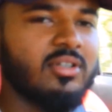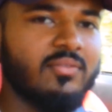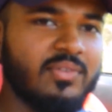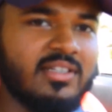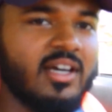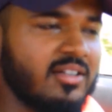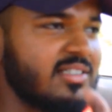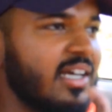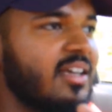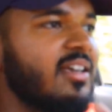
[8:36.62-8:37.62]
into the VTEC in
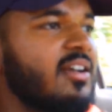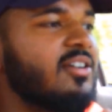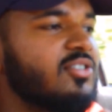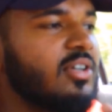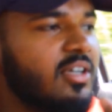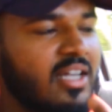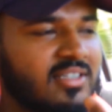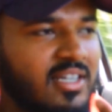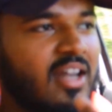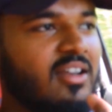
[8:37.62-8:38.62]
2nd gear so you guys
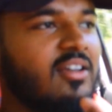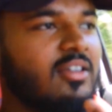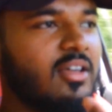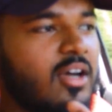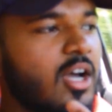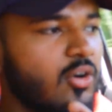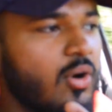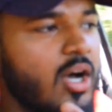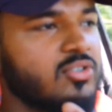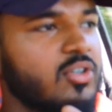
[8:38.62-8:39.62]
can kind of hear the
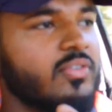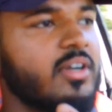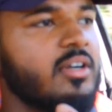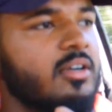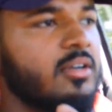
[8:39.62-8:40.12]
crossover.